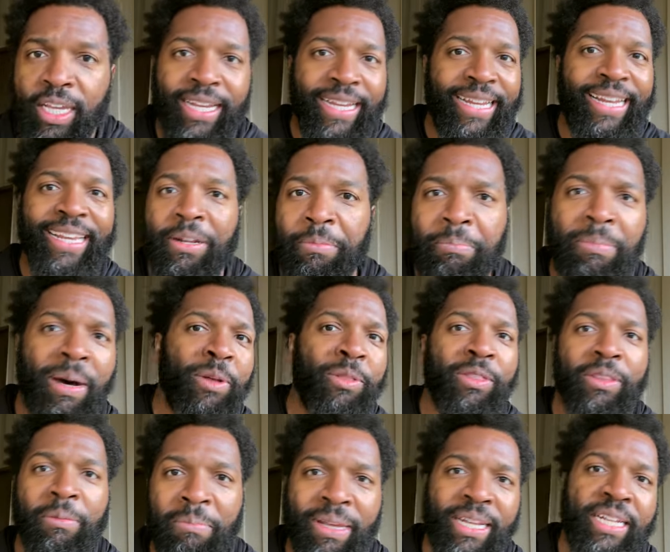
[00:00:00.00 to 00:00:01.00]
get about
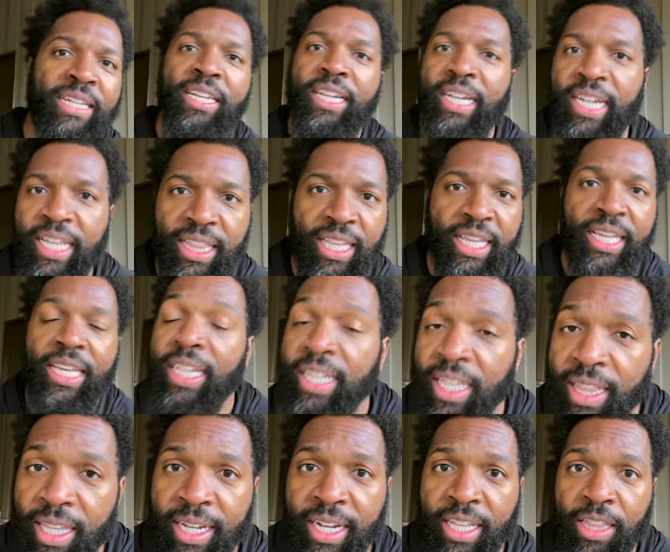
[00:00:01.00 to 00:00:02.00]
the mending and the
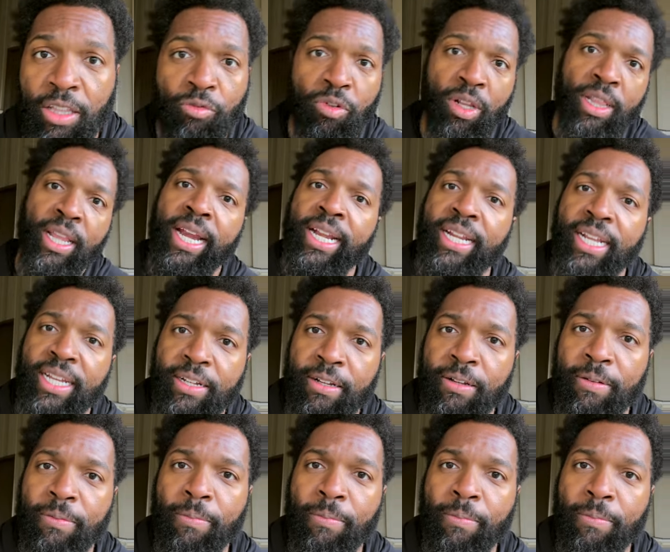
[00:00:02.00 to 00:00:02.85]
healing and the relating.